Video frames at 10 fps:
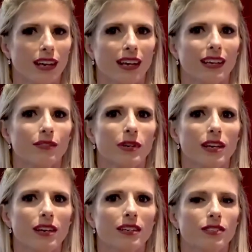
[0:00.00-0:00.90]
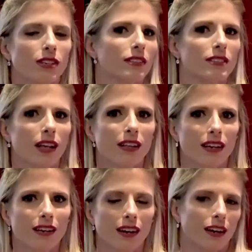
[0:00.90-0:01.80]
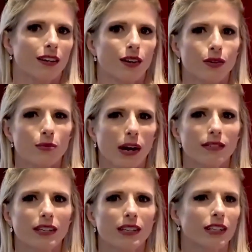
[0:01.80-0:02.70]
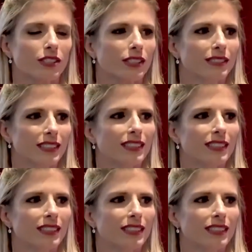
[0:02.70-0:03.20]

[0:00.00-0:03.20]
and we start selling our own private collection.